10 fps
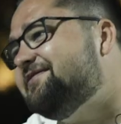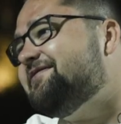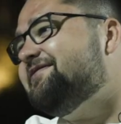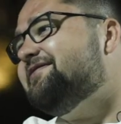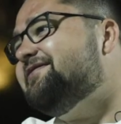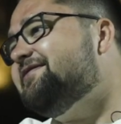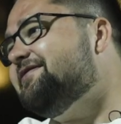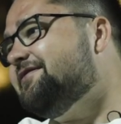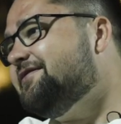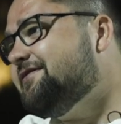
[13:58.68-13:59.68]
if you have the
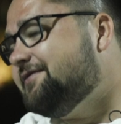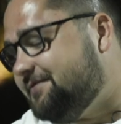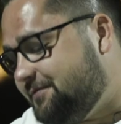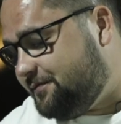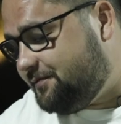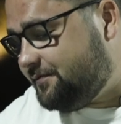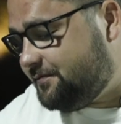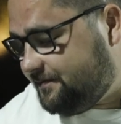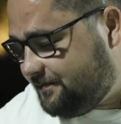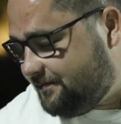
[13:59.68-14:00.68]
chance to go to
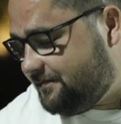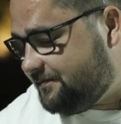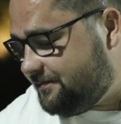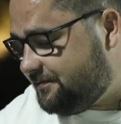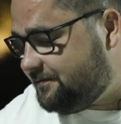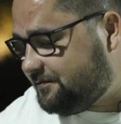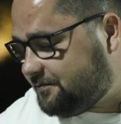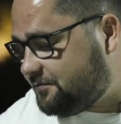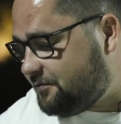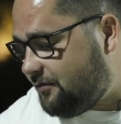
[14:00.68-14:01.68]
Riga, then take it.
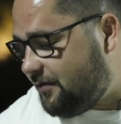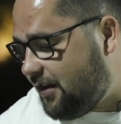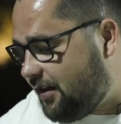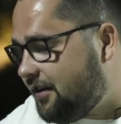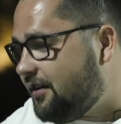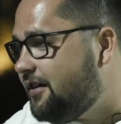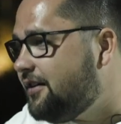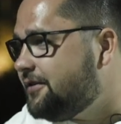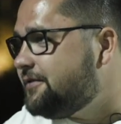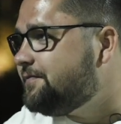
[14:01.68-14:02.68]
And then I was like,
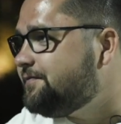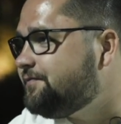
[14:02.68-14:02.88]
okay.